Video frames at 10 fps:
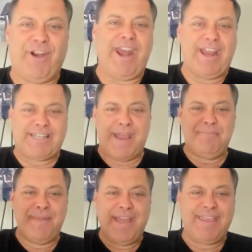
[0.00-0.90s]
Radio
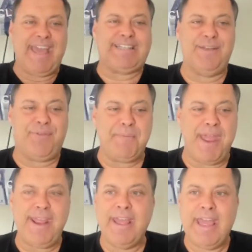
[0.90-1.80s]
team, that's it from
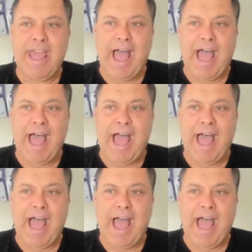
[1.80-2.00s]
me.